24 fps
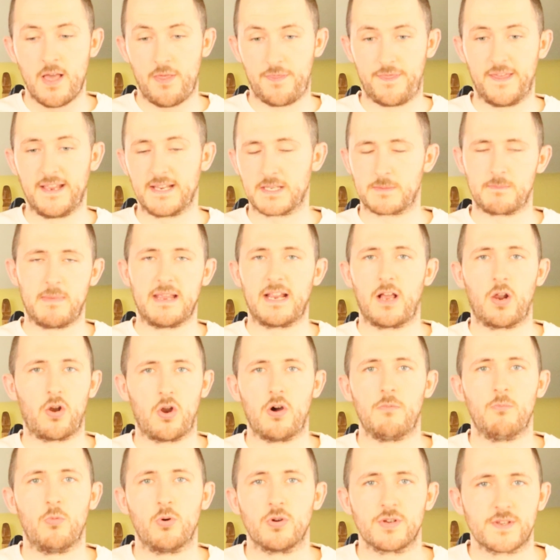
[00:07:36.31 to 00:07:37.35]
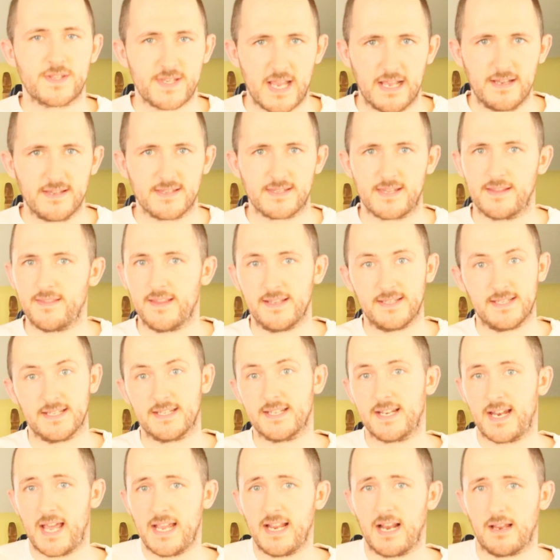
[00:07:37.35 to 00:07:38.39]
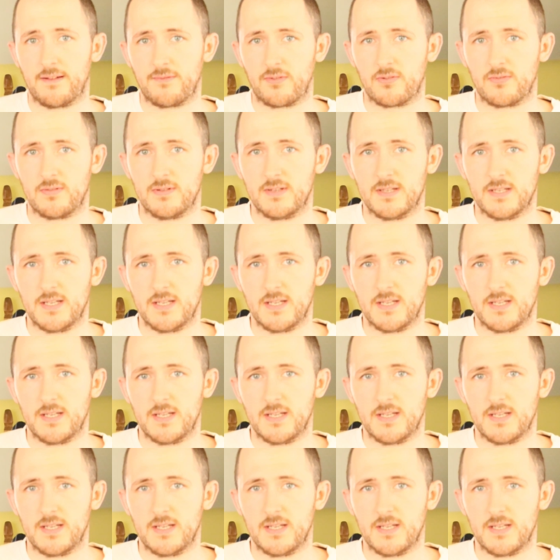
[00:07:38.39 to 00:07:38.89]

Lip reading: things make a lot more sense than they did in A-level.